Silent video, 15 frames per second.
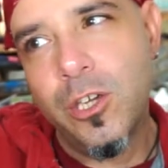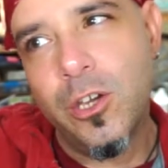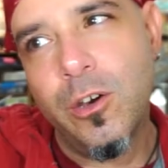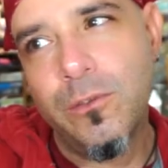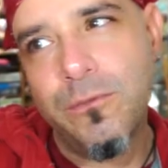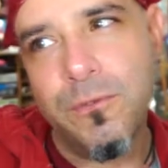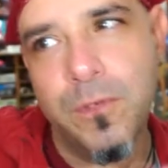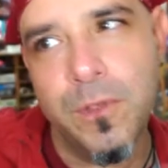you
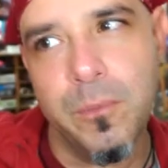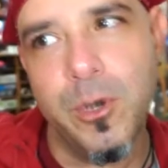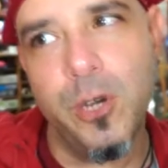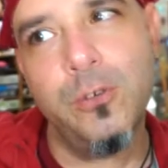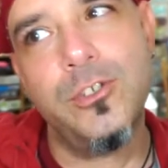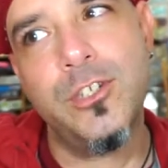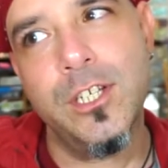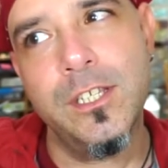go through the
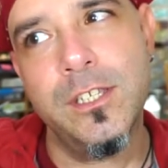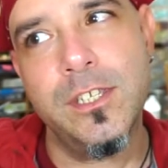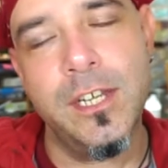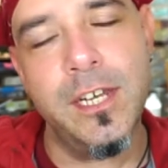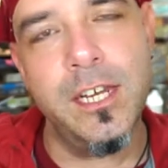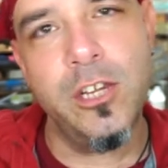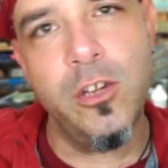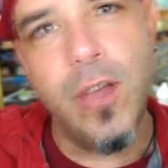motions,
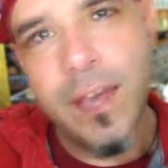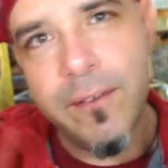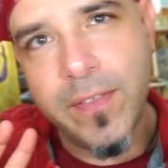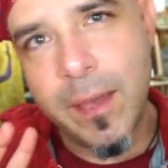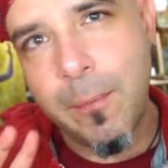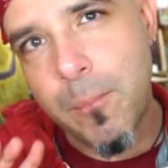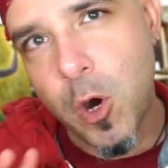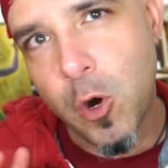and then you have
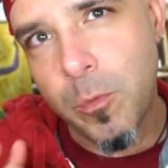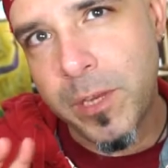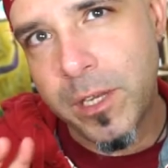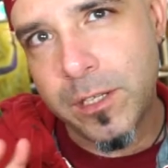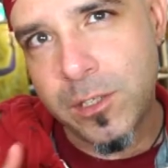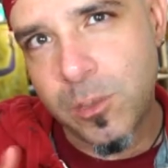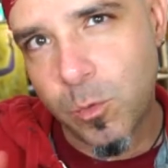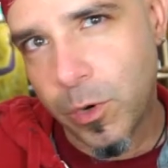that
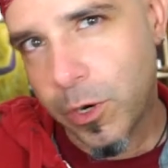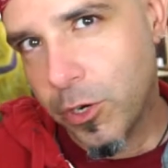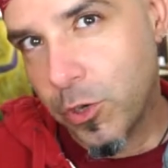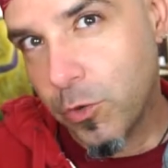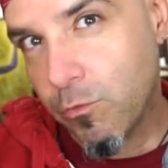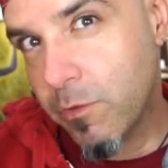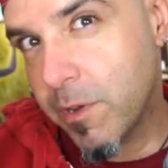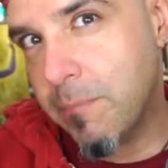moment where
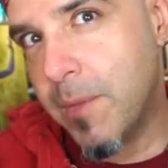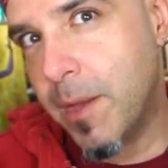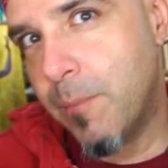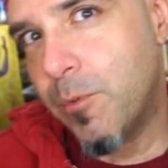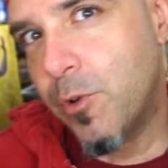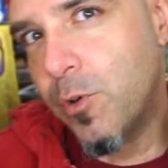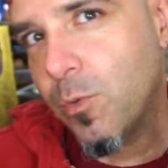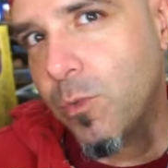you
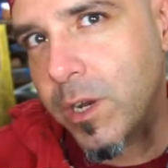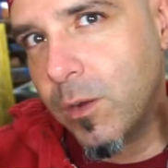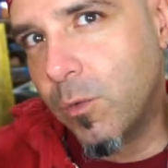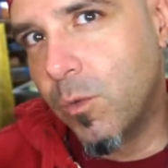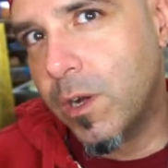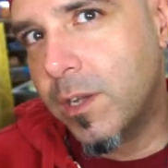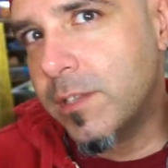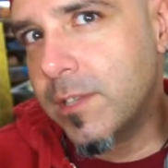remember what
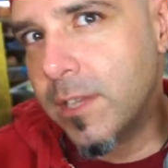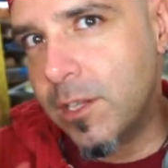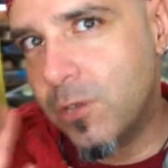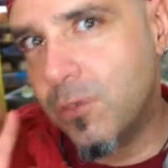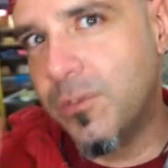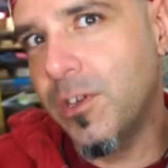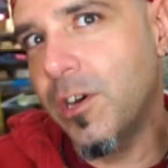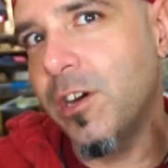it was that
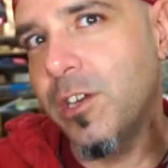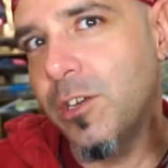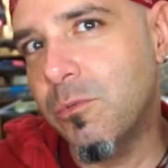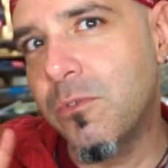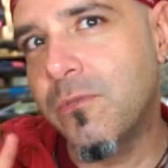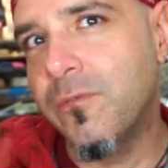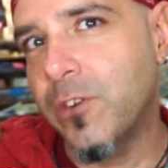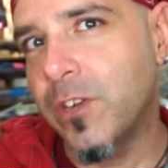you thought you
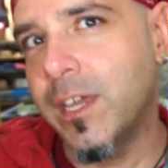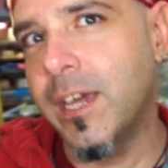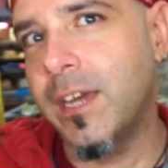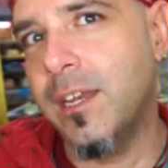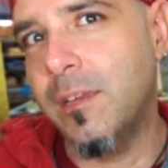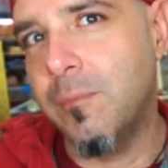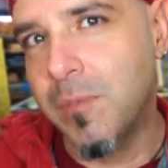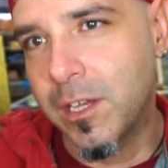were
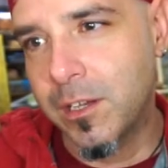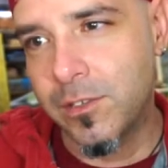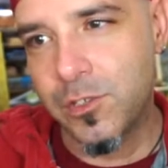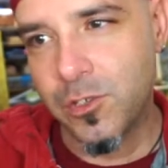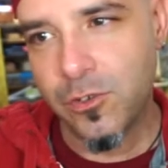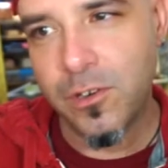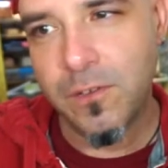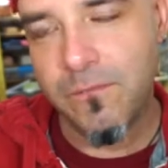forgetting because
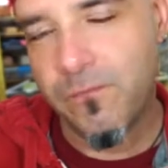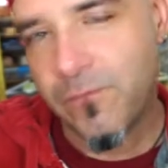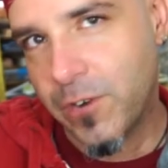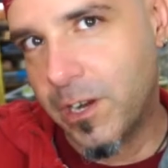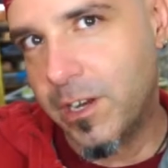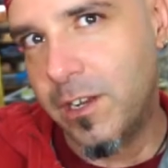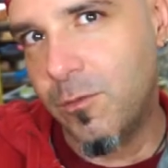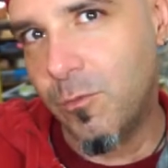you're
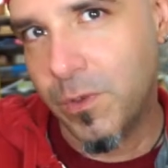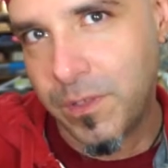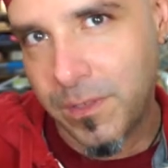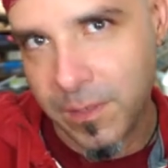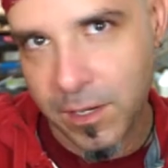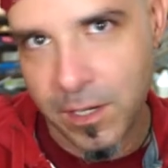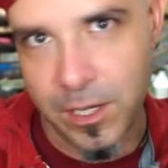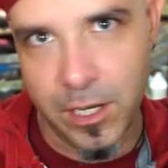confronted
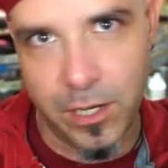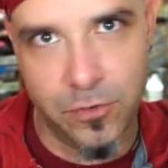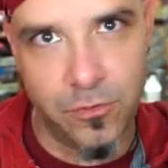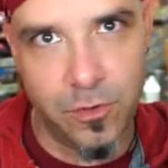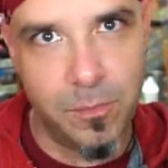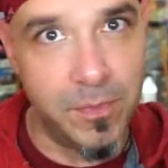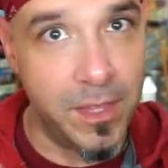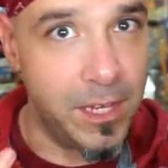with the
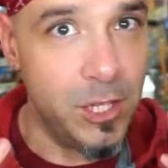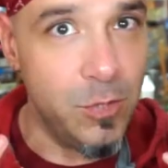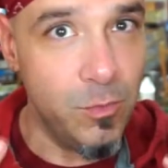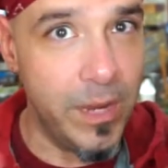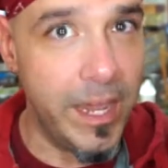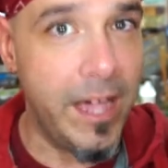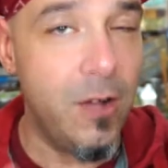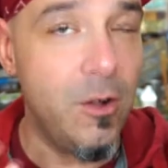conundrum that you
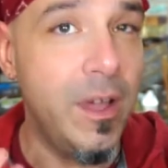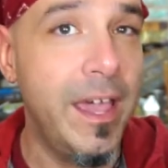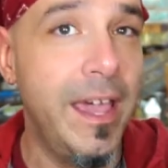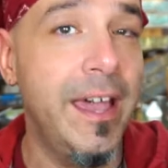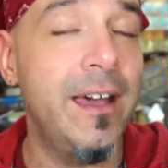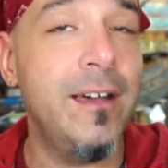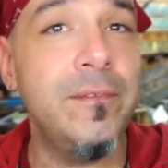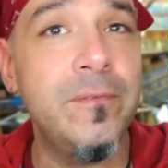now
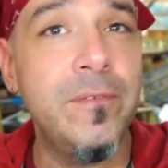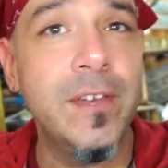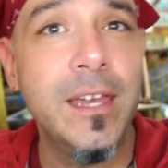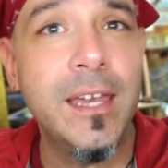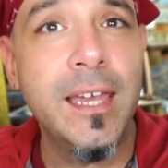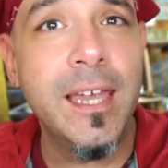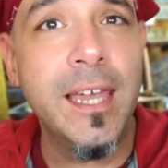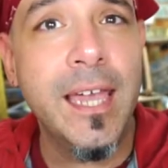have.
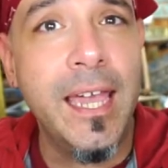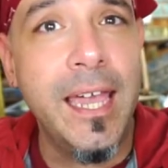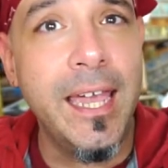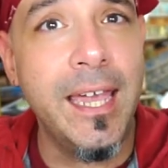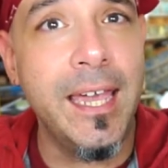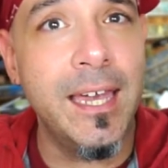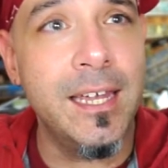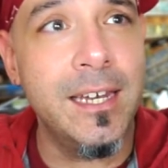
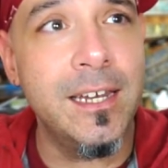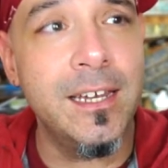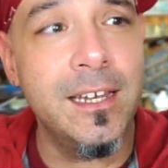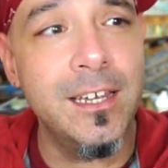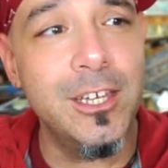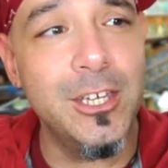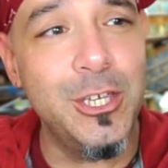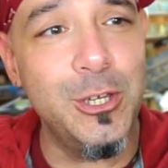
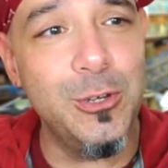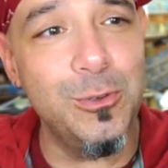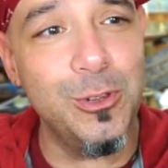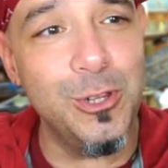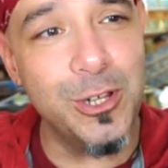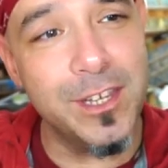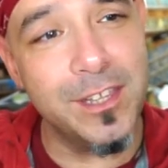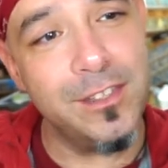And you
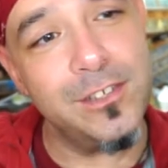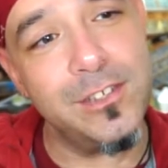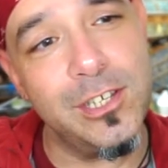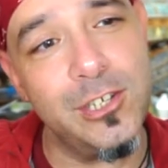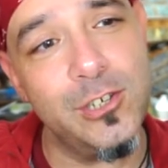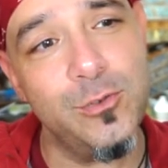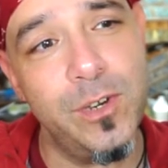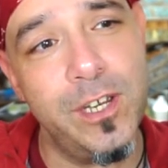look at the
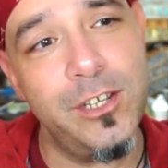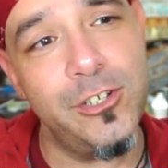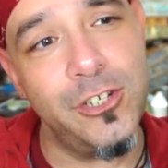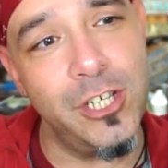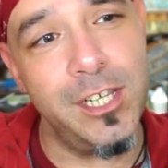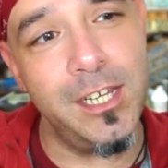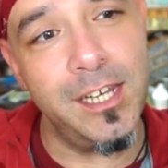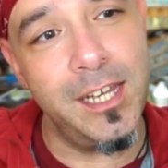
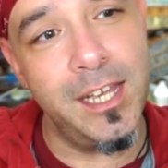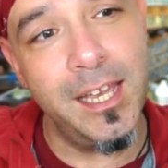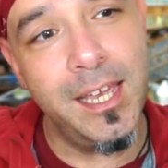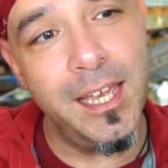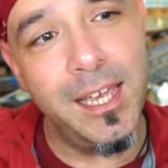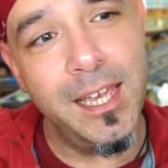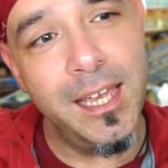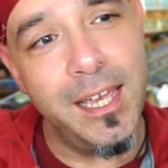situation,
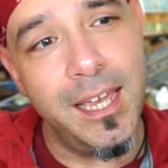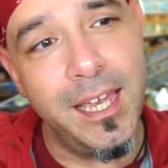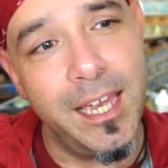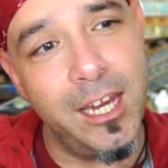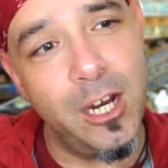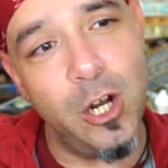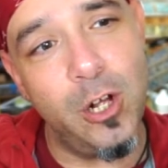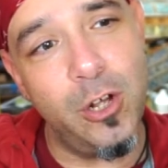
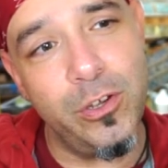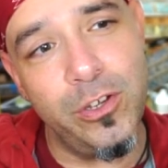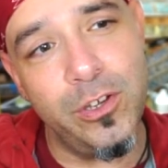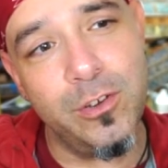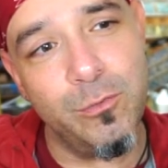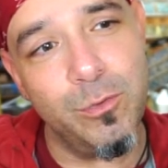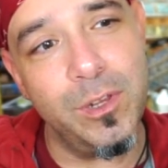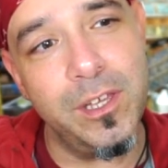and all you
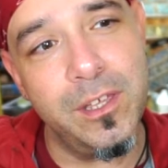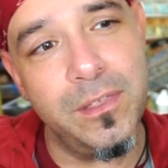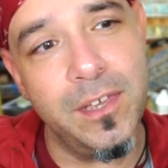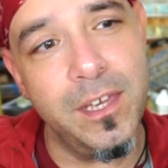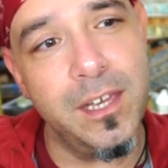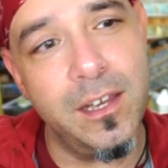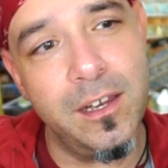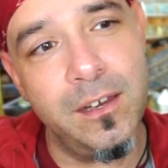could really
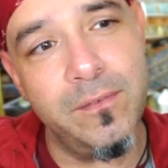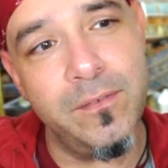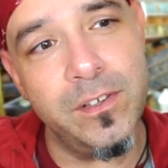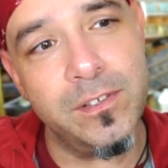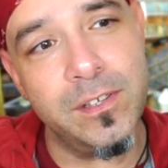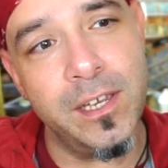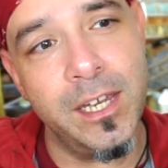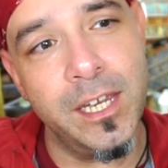think of
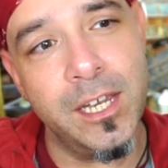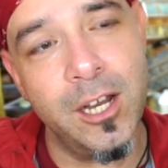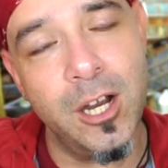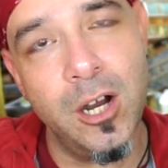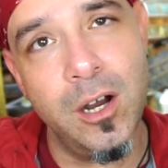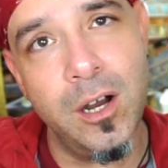is like,